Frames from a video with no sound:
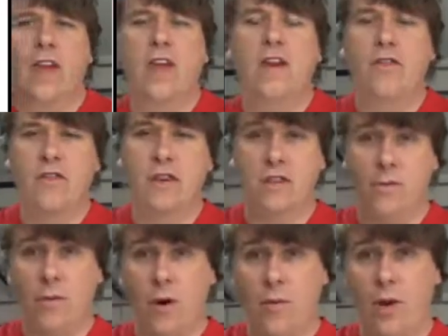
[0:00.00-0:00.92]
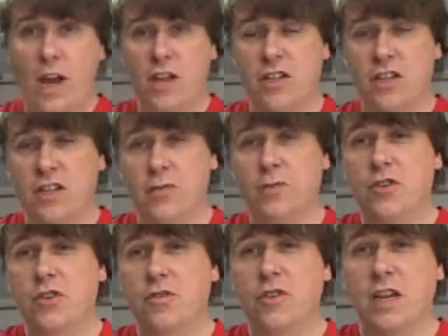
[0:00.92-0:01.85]
the increase in population is
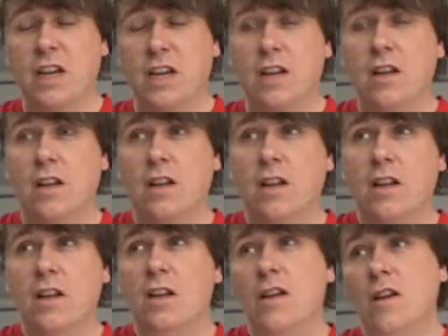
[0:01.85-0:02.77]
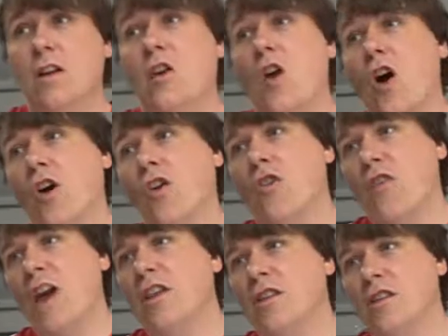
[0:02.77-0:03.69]
producing a
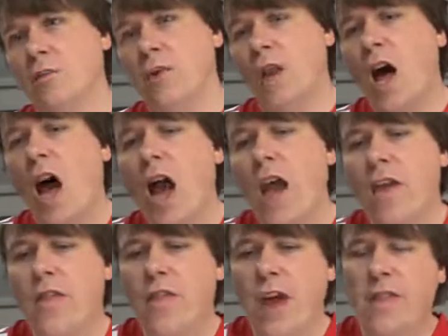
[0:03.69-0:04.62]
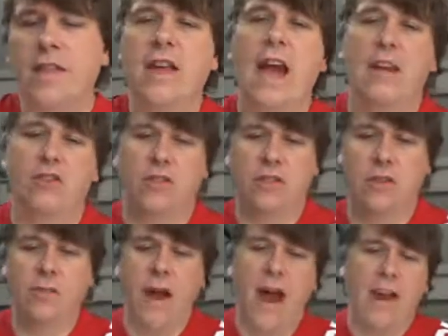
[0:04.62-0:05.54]
greater supply than the extra
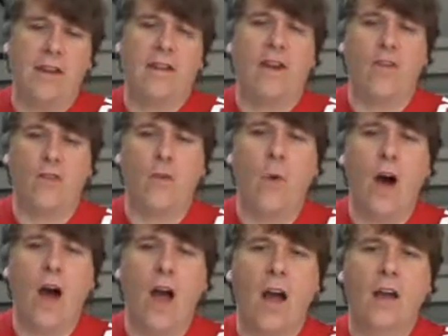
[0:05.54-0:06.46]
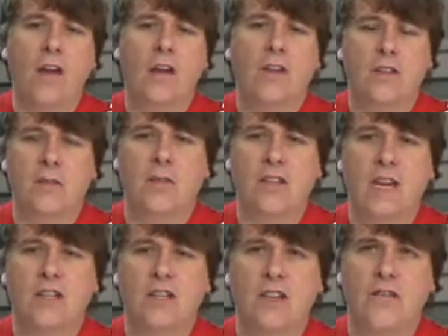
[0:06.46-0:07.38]
demand that they require. So
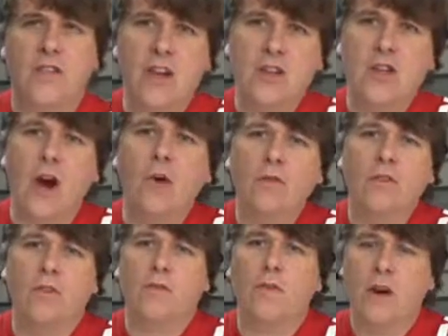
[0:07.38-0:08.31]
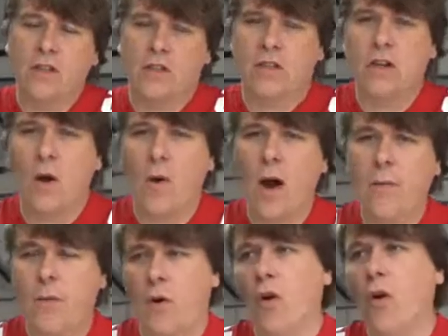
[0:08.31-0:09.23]
potentially if they don't, the price could go
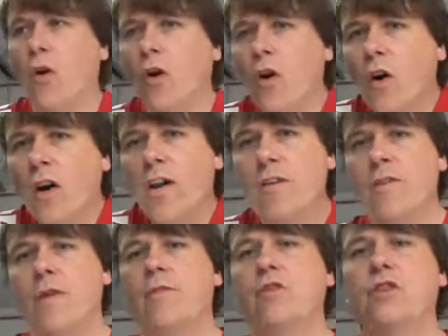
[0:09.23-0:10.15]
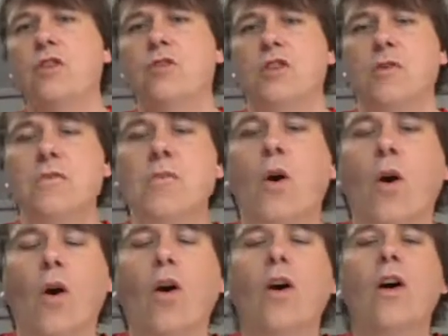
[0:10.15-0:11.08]
up, or if they're producing
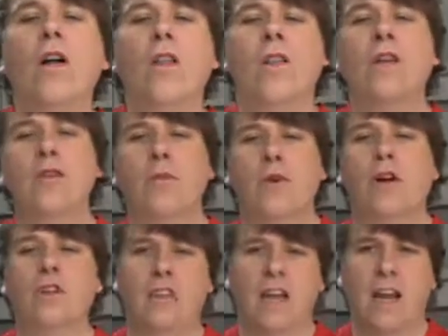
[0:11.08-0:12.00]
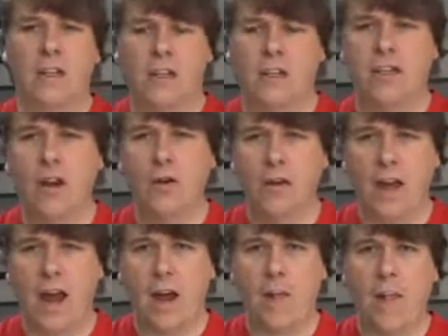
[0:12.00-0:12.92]
more, then your price could actually go
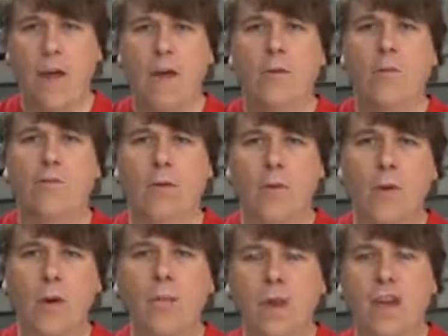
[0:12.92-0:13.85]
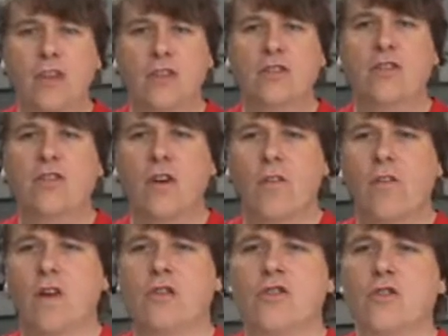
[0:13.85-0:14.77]
down. But with population growth
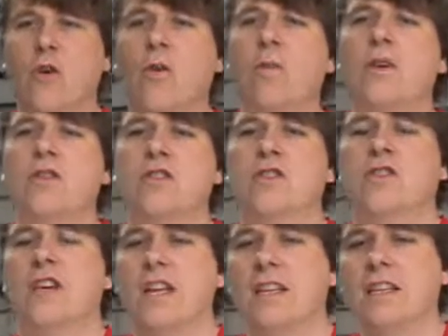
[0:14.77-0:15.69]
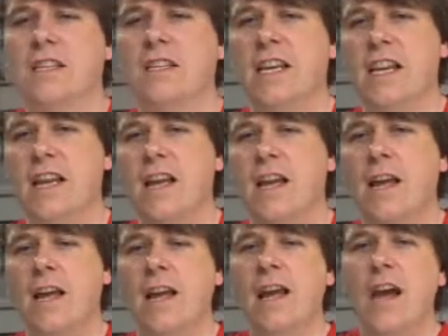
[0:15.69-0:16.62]
though, you should almost certainly see
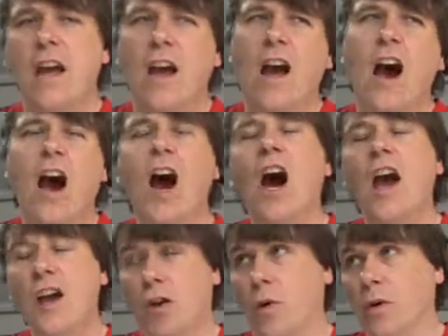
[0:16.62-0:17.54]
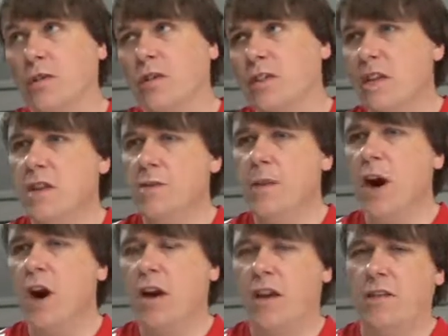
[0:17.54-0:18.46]
a higher quantity in the
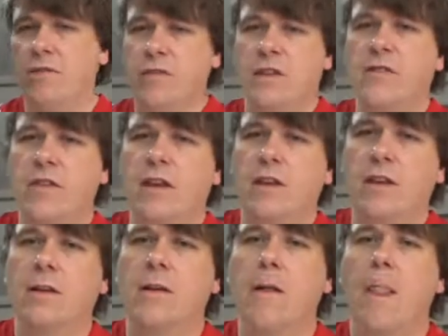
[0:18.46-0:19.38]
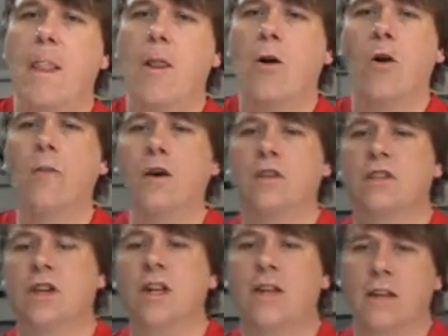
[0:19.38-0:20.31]
market for something, almost
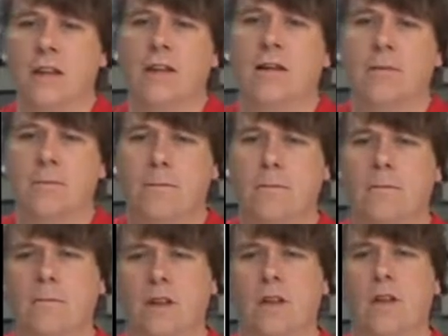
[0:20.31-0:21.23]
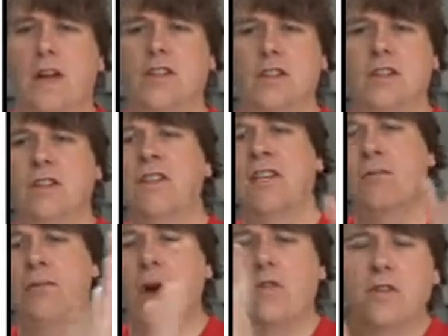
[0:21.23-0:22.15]
certainly. As you can
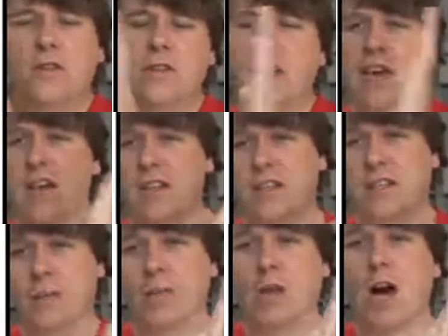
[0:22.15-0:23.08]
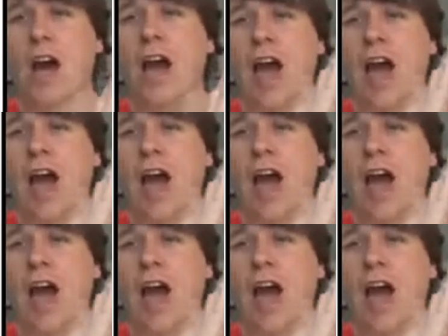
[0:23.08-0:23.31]
see, both the supply